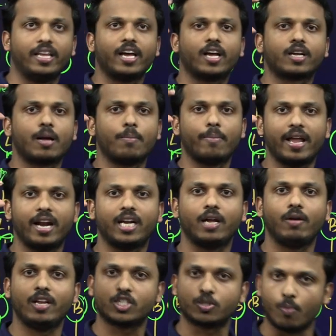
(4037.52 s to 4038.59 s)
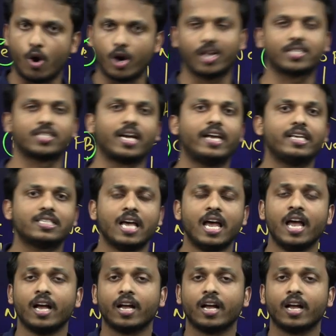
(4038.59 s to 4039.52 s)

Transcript: They are comparatively smaller size,